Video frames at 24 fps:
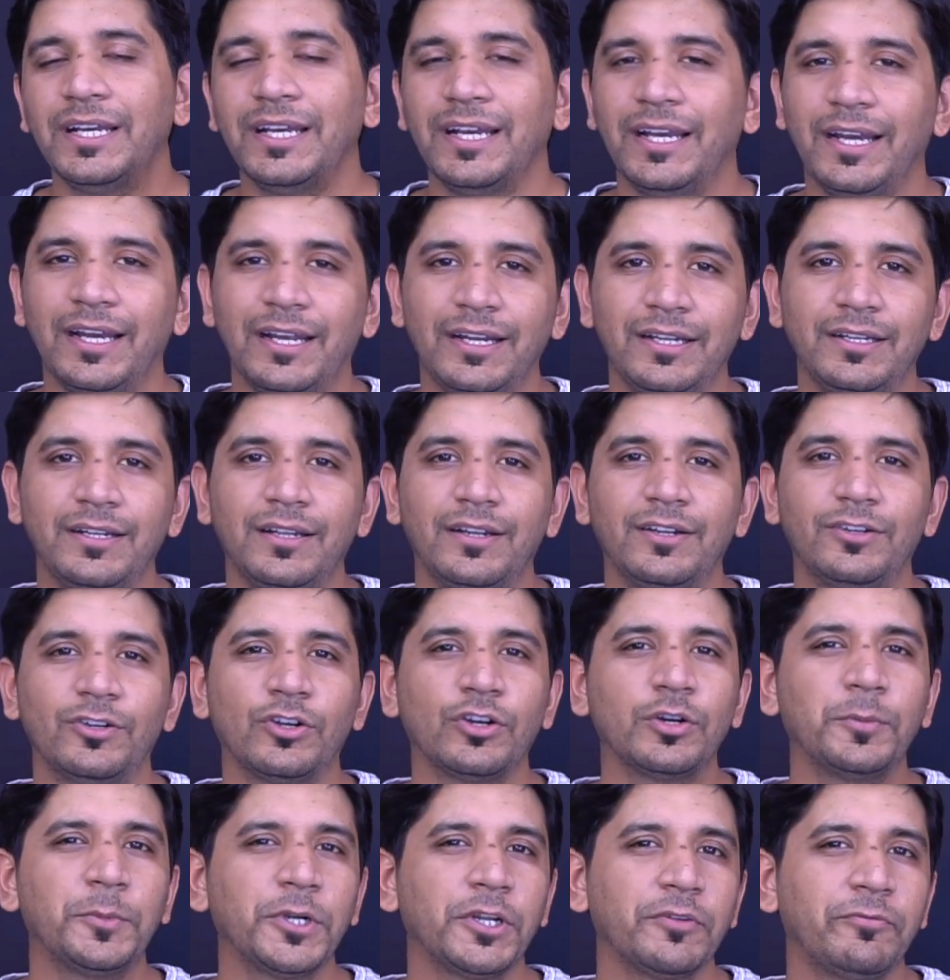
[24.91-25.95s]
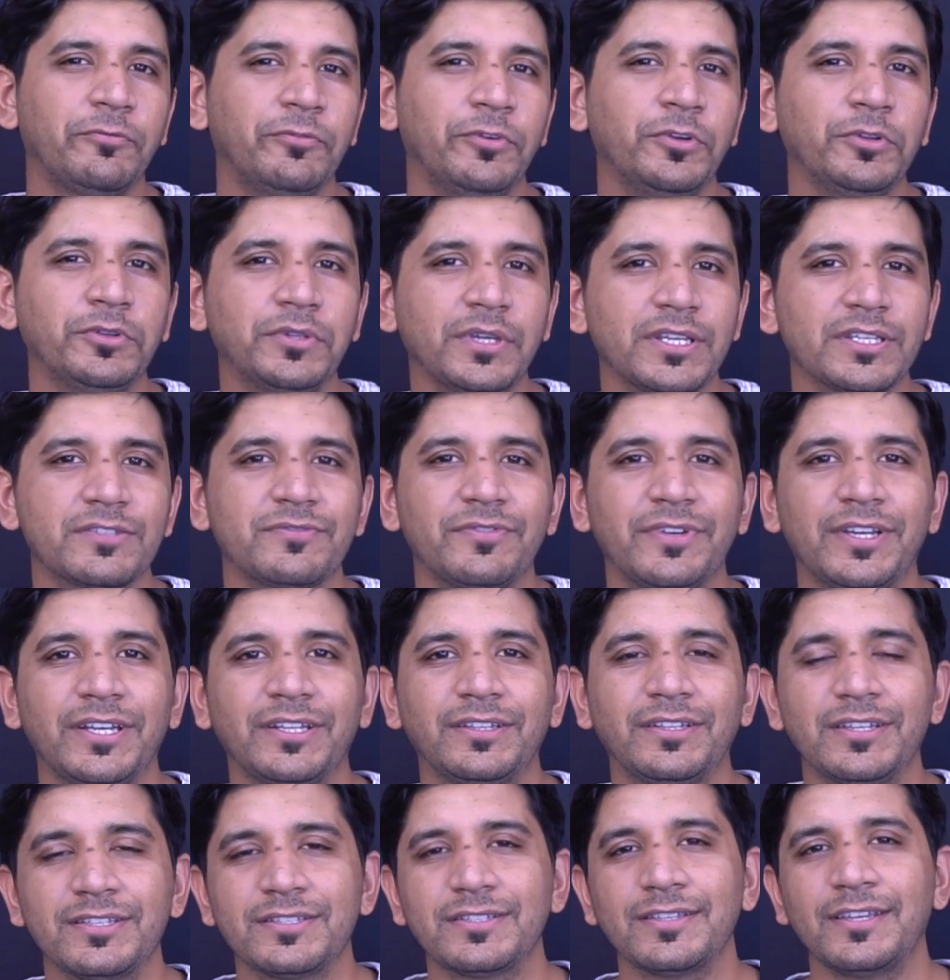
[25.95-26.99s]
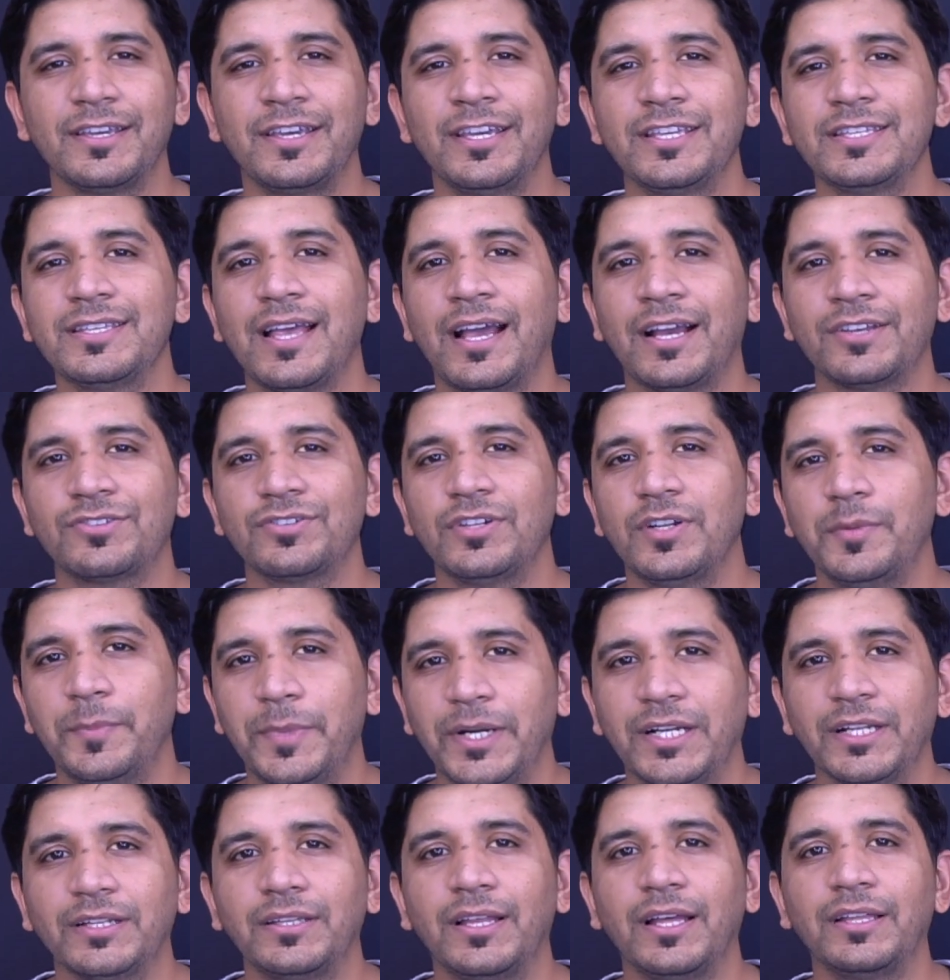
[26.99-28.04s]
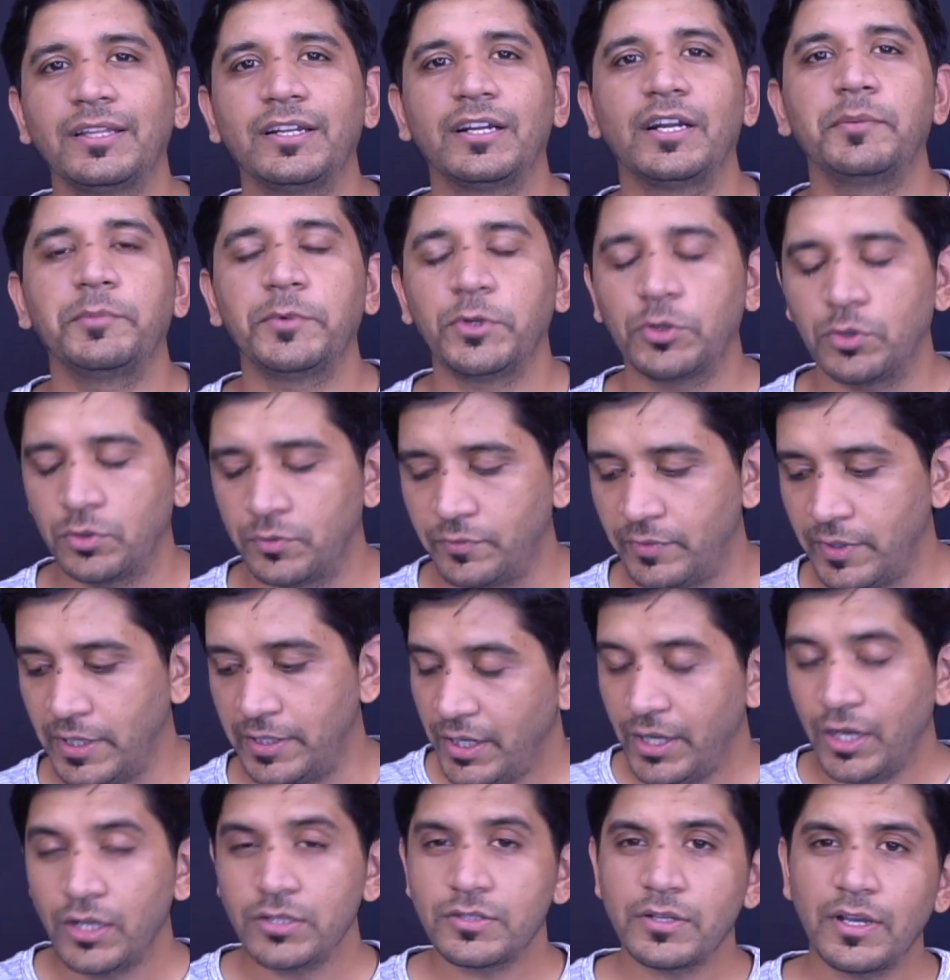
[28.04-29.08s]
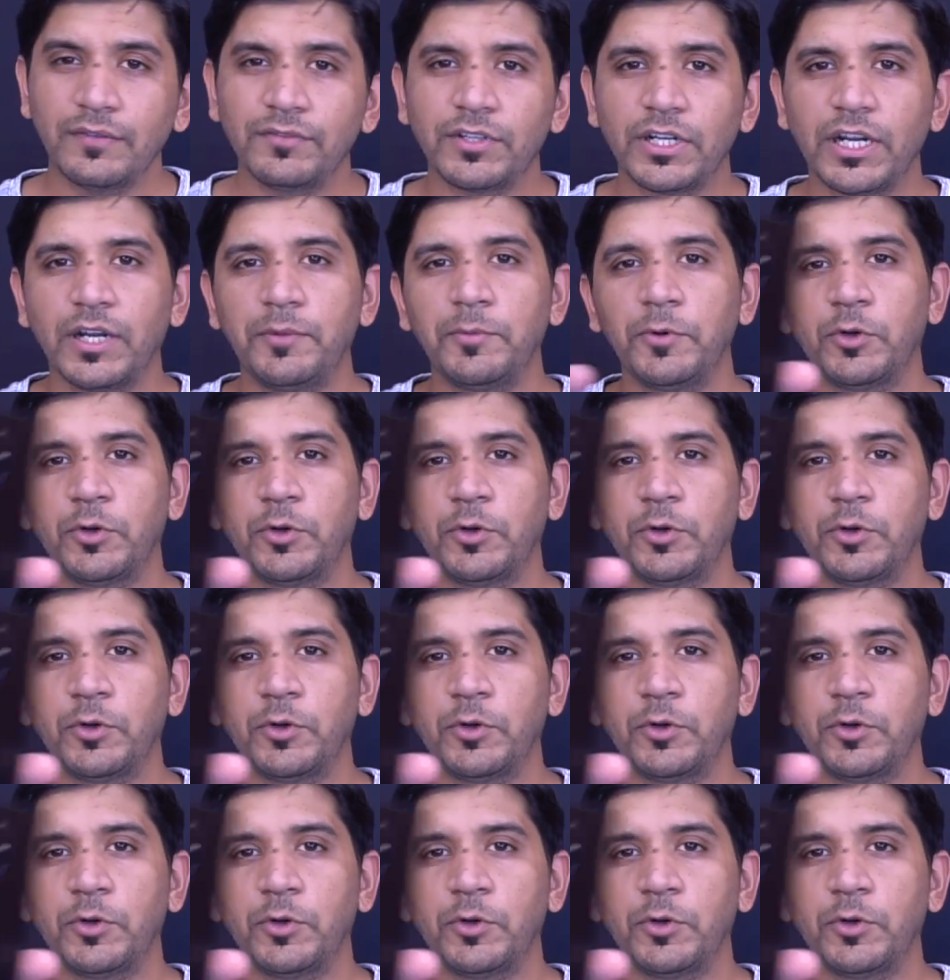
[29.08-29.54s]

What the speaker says: and talk about a few things where this is actually better than the Redmi Note 5. I also have the Redmi